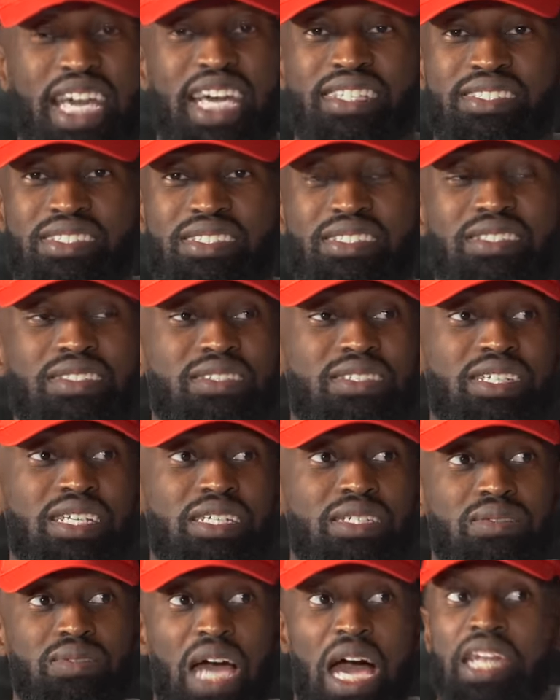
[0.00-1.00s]
Yes.
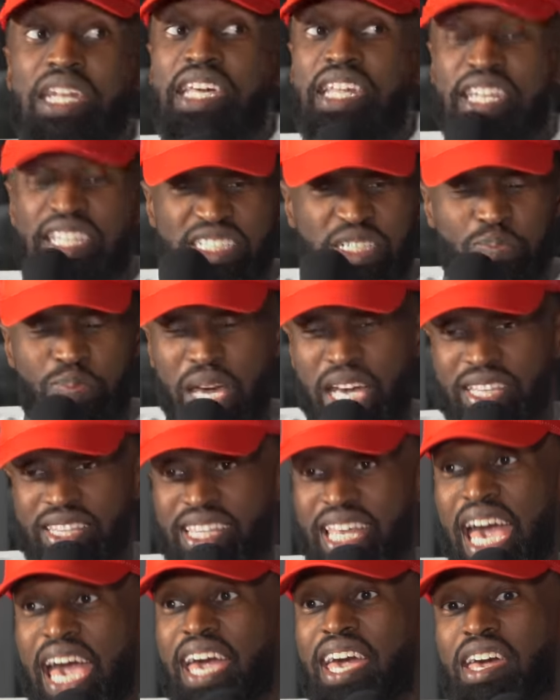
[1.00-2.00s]
I didn't
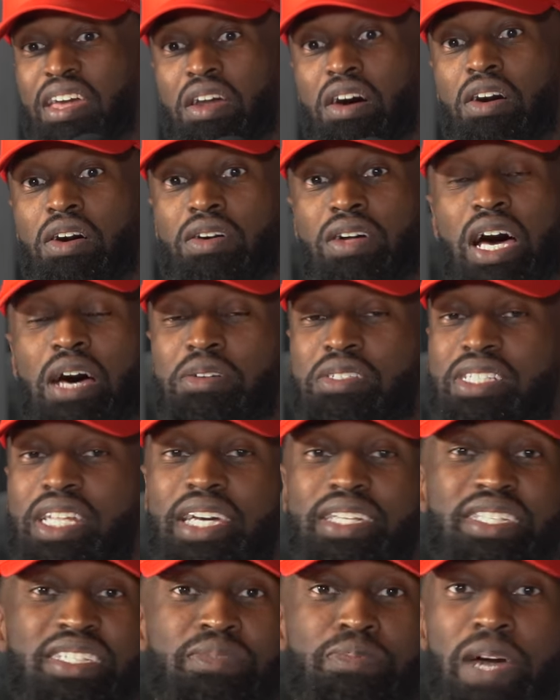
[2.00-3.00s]
expect that at all. I was
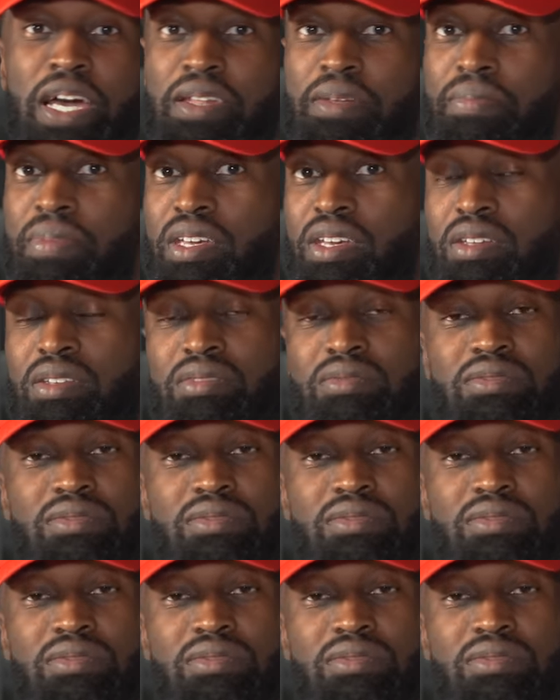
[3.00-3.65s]
like, this about to be